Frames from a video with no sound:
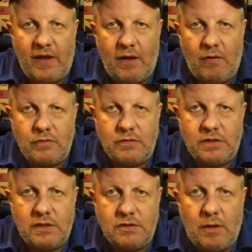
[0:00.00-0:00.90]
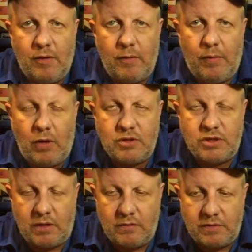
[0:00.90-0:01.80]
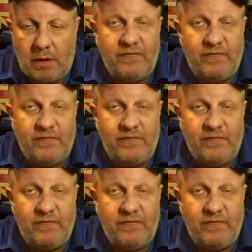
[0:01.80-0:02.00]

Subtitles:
their old Top of the Pop shows,